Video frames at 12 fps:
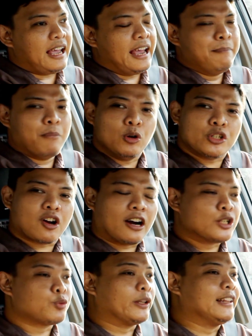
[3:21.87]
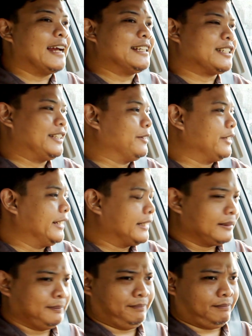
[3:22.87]
And most cars with light
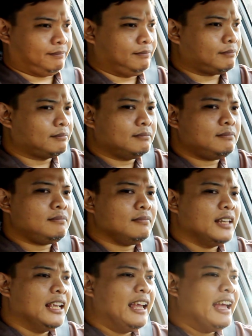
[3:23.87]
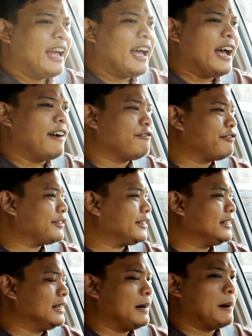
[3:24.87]
steering have
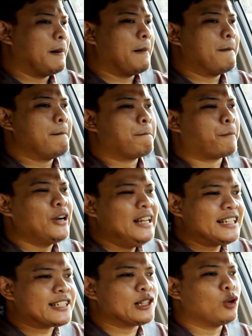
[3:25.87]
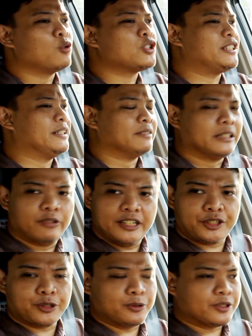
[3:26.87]
pretty slow steering
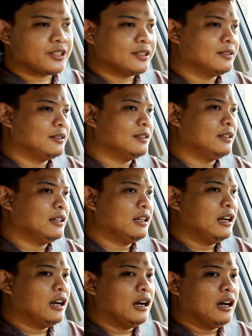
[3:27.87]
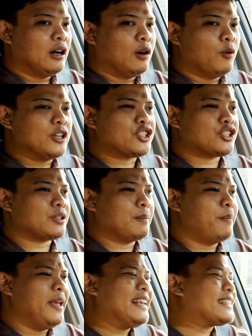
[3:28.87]
ratios, which
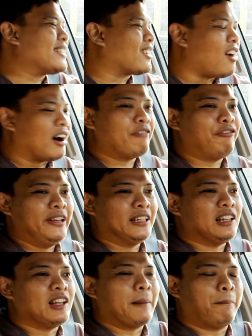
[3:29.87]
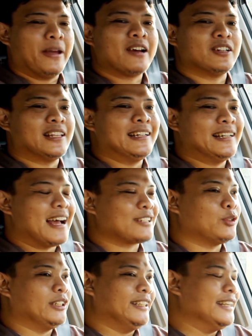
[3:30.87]
makes the car feel a lot bigger than it
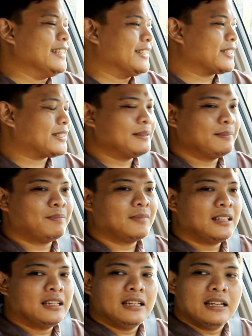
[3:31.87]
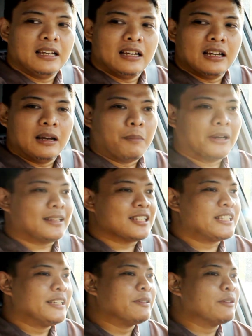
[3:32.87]
actually is. But the
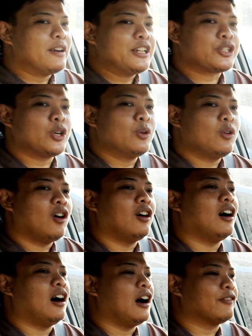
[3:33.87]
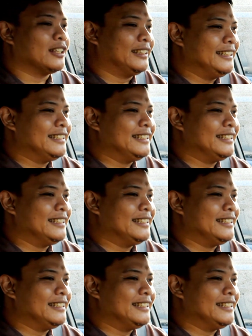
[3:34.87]
steering ratio of the